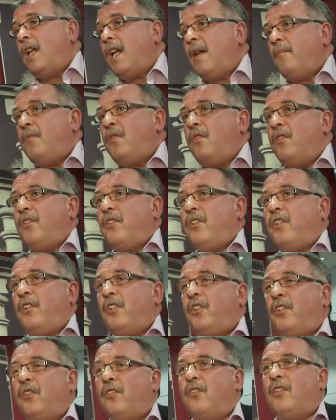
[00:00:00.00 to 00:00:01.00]
I'm not so
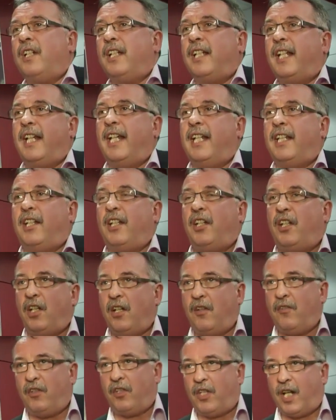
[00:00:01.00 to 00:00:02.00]
sure it's a
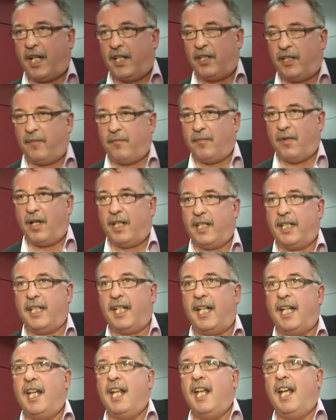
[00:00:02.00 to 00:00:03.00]
huge change in
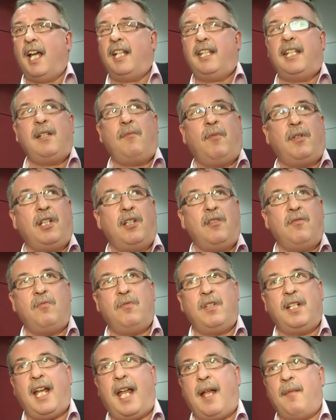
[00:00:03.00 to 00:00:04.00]
mindset. I think when
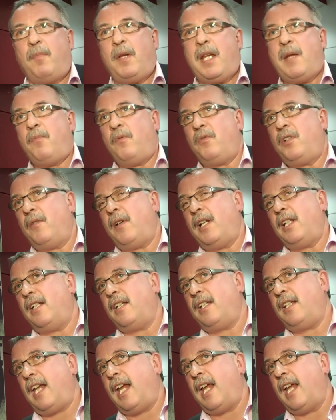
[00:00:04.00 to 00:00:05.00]
you get people to
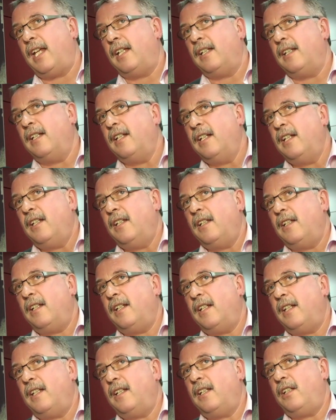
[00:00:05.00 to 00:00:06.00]
understand
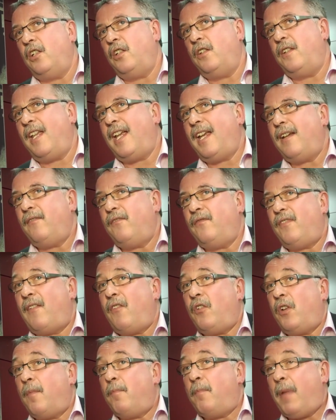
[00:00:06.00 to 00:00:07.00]
that they,
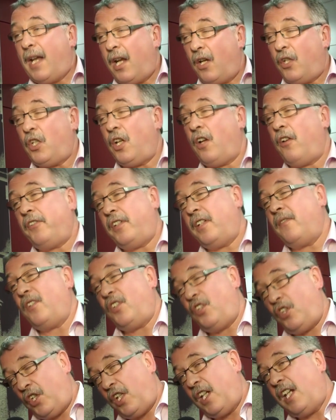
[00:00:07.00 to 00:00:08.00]
they've got a better chance of
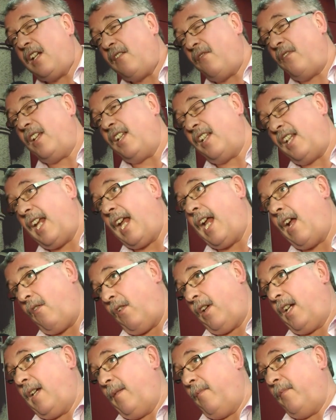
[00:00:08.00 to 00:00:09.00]
achieving the
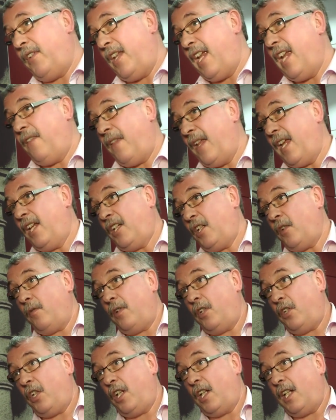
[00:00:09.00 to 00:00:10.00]
outcomes they're there to
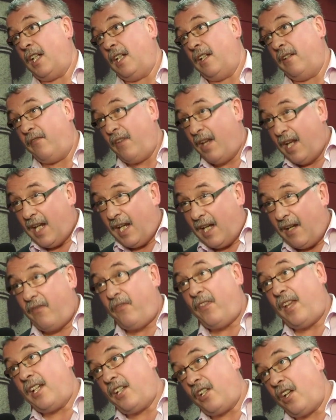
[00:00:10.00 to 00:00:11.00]
achieve
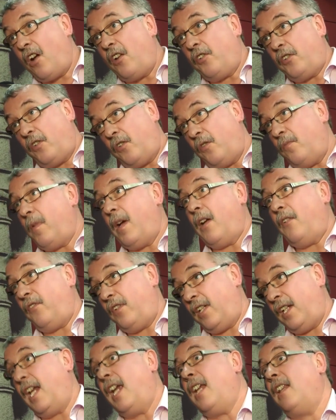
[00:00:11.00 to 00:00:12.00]
if they start to do both
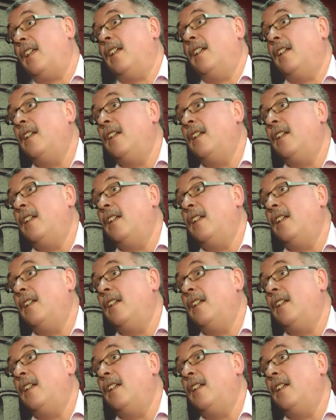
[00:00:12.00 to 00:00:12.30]
together,